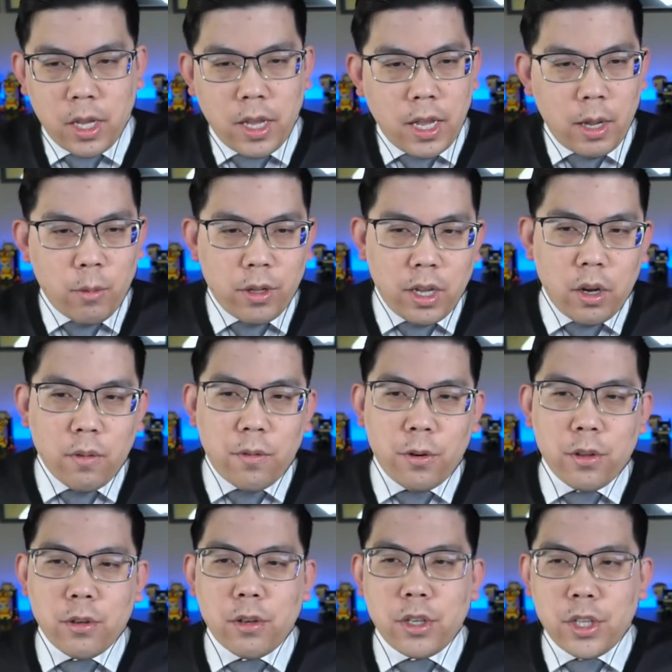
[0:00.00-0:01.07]
And without
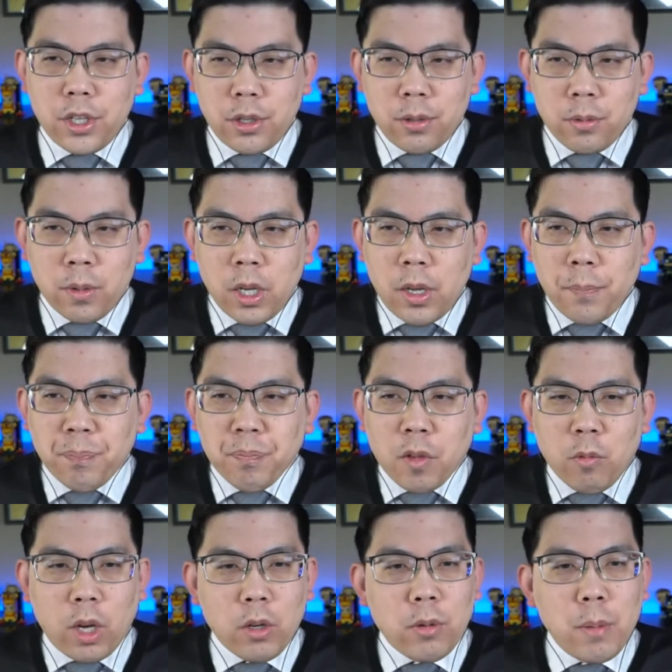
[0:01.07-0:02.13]
further ado,
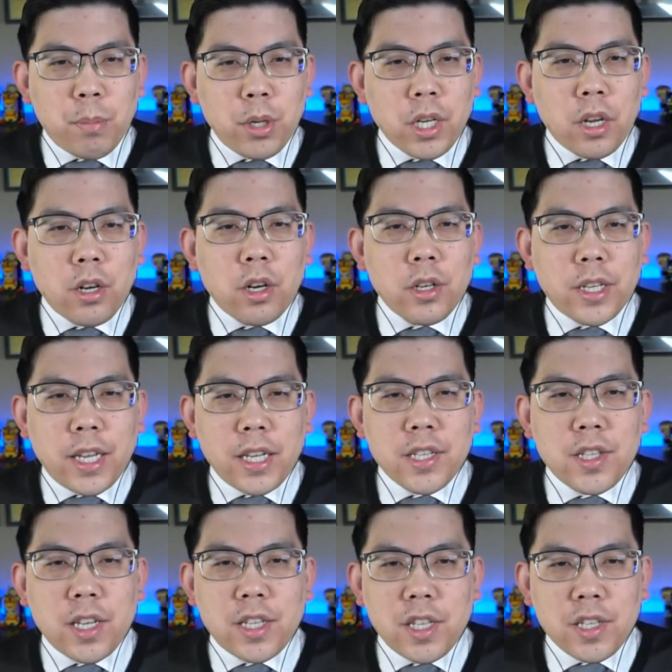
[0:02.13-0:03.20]
why don't we bring on our guest
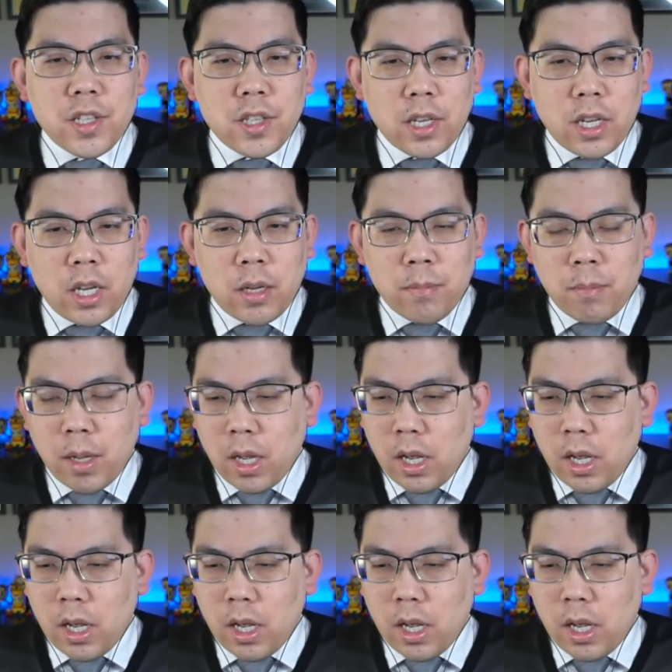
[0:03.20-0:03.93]
at this time?